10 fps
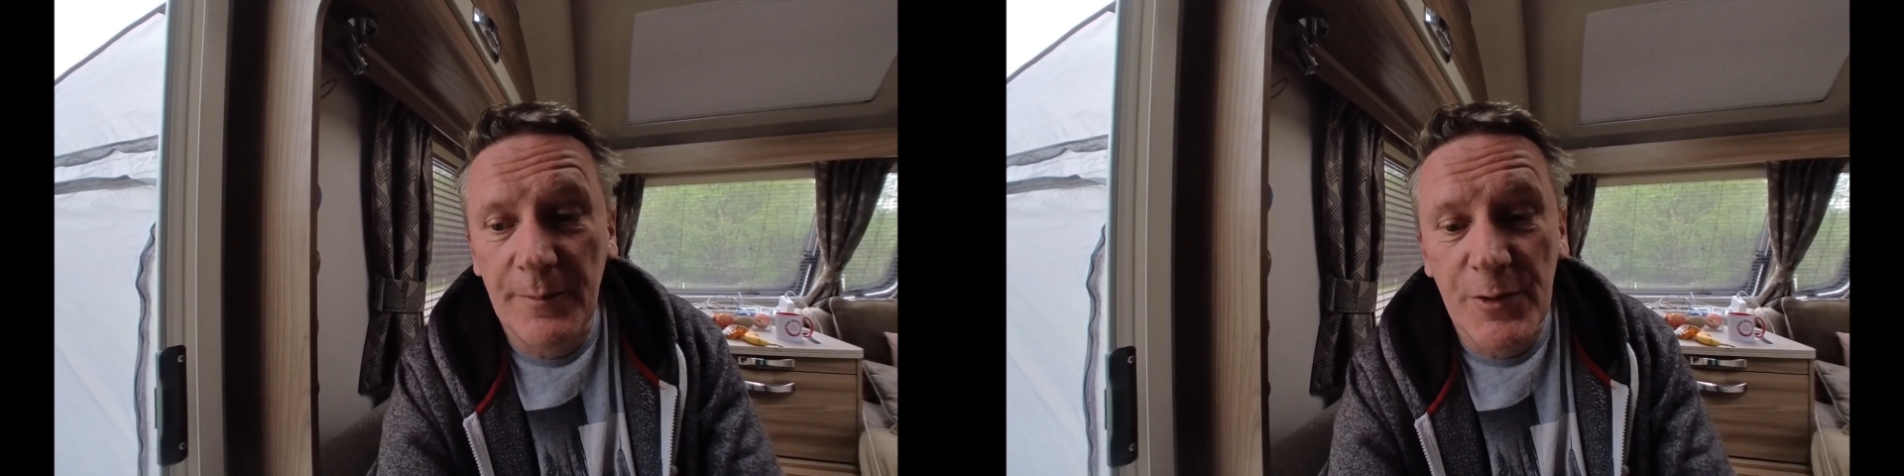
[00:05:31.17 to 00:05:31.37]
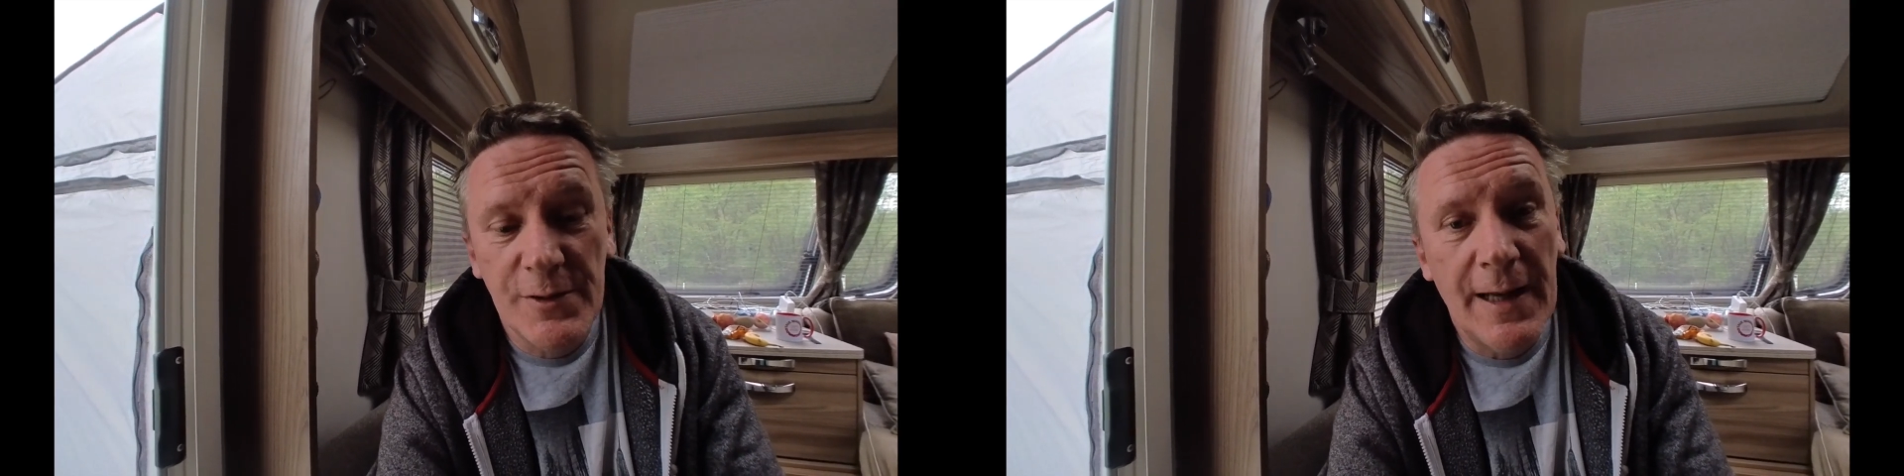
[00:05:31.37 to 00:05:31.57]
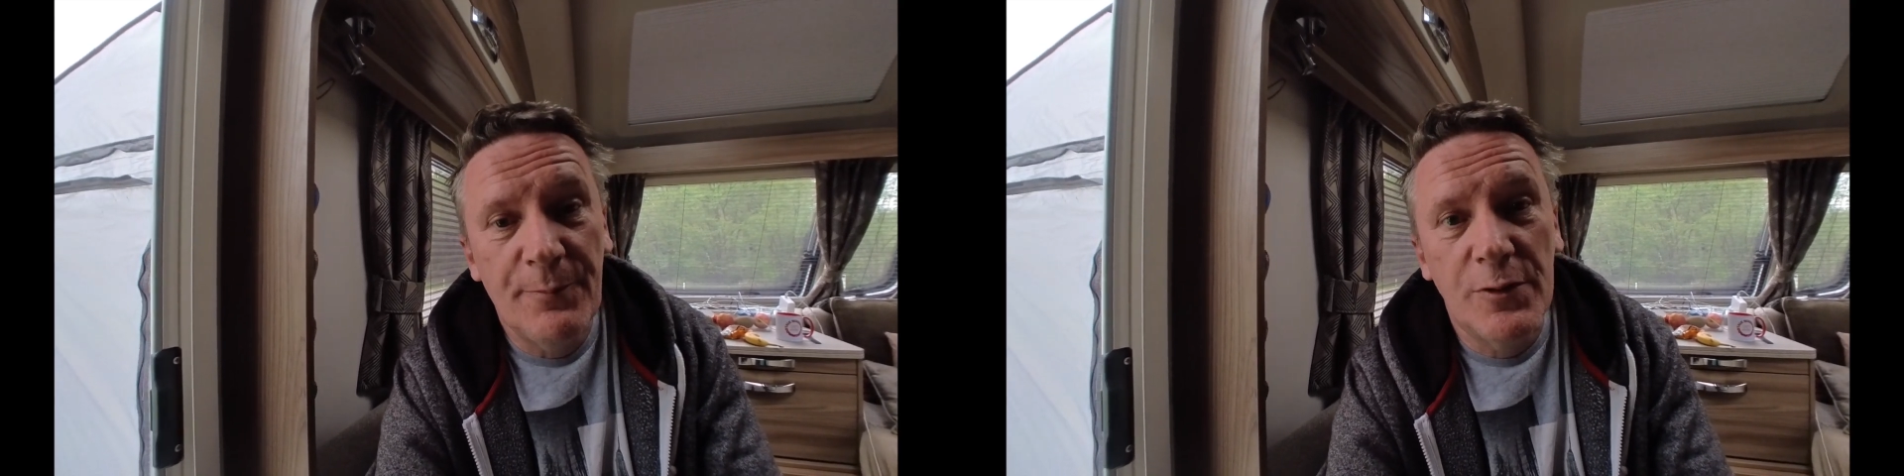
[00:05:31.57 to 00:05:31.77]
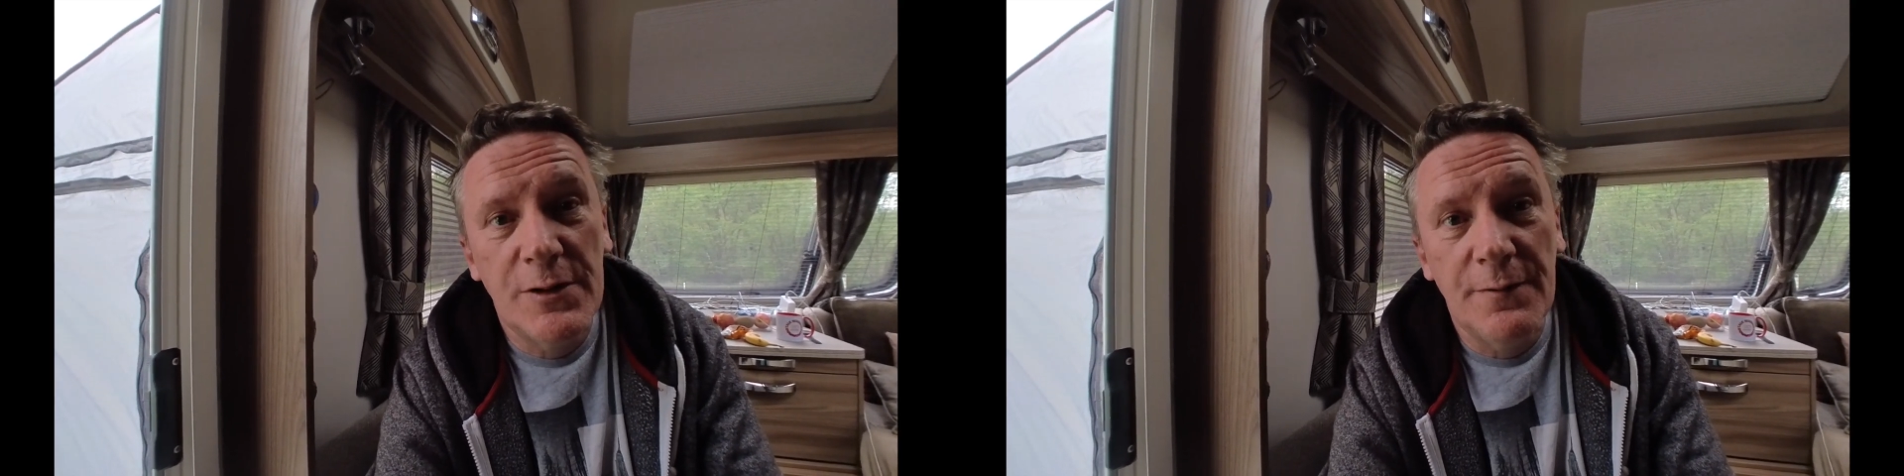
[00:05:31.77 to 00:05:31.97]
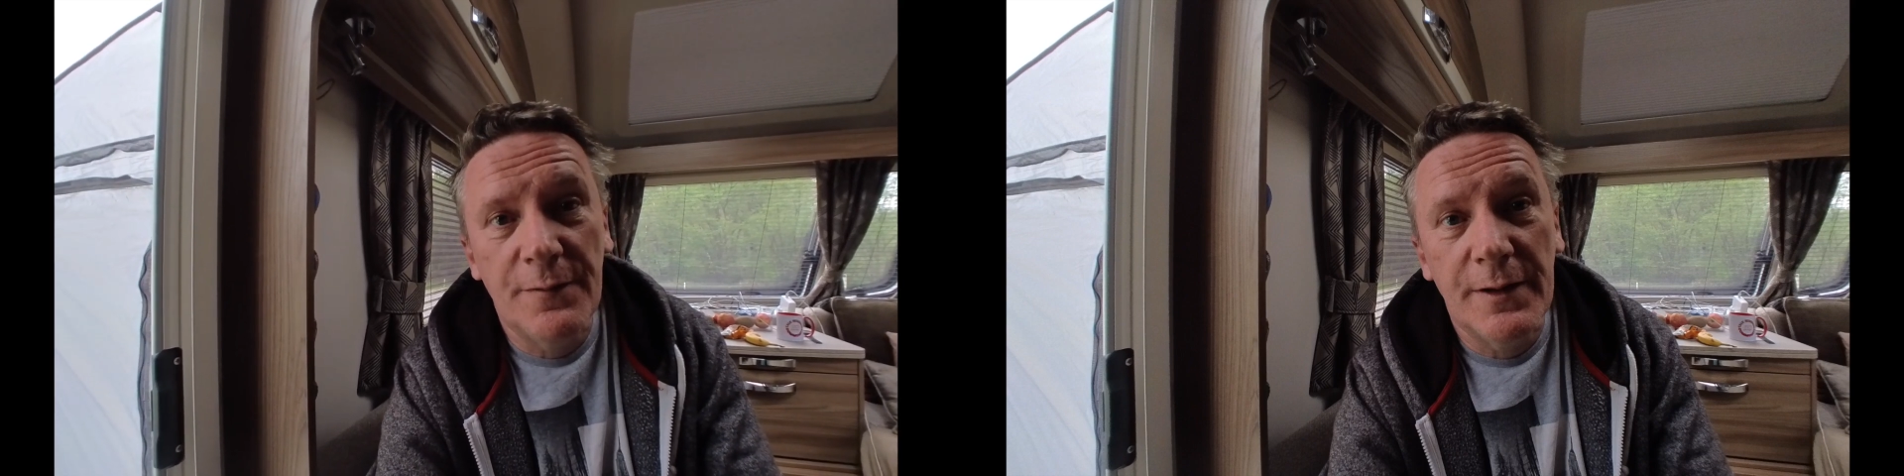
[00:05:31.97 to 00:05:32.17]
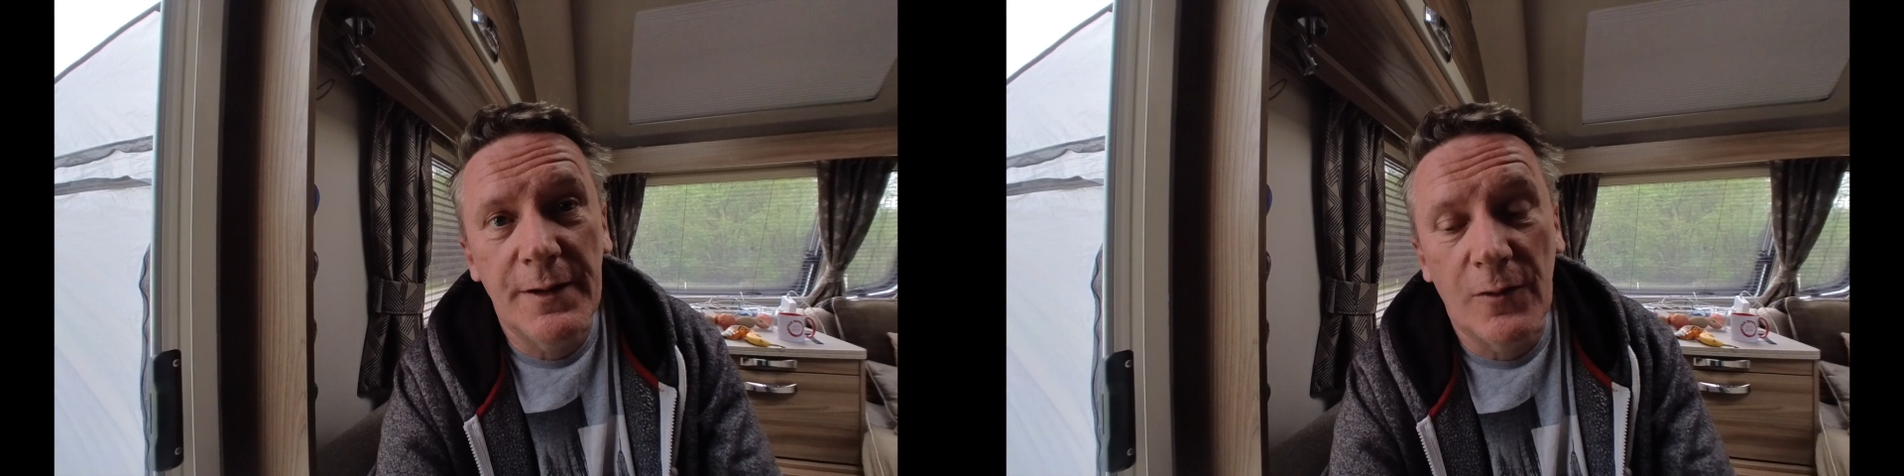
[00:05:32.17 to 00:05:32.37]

I'm using Apple TV,